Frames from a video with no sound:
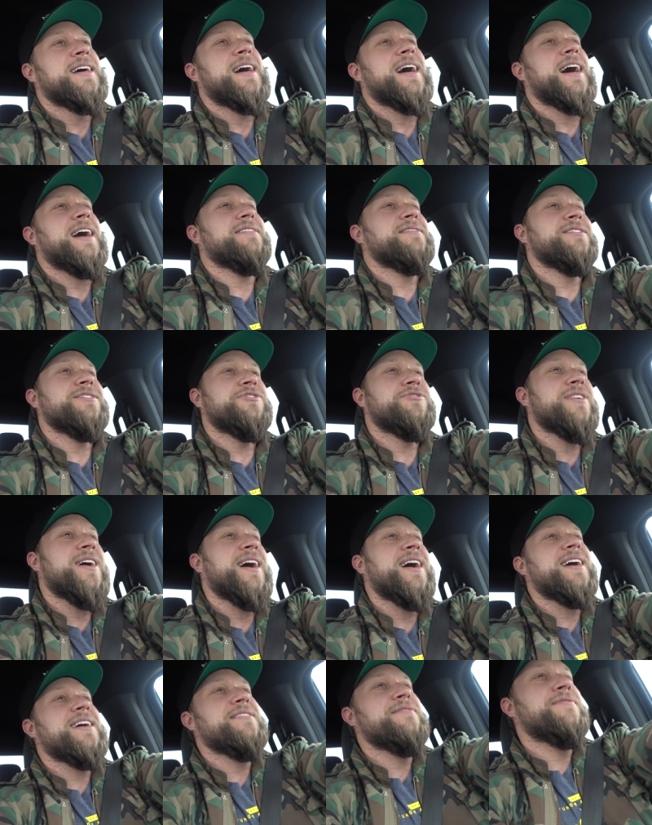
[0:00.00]
I have to
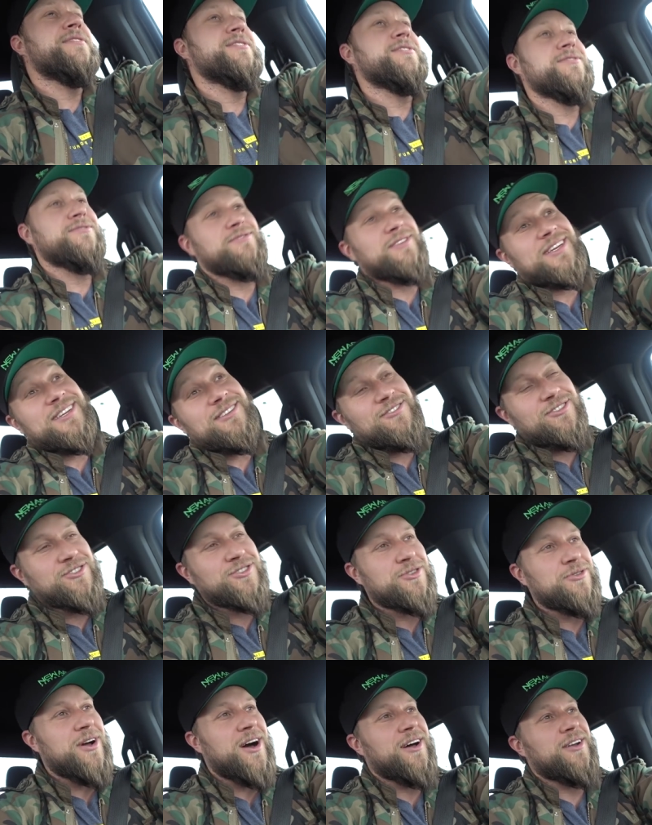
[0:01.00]
drive into
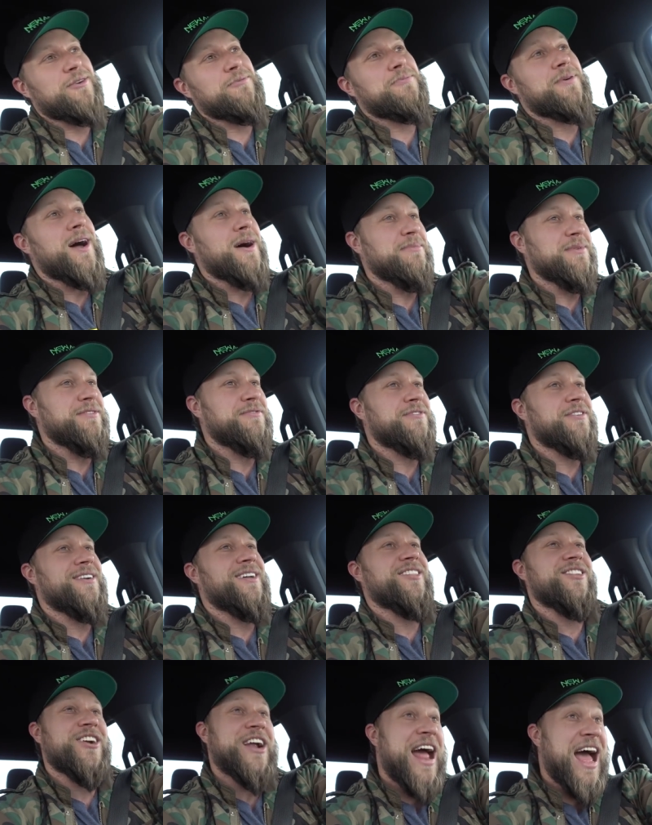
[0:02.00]
Toronto probably for another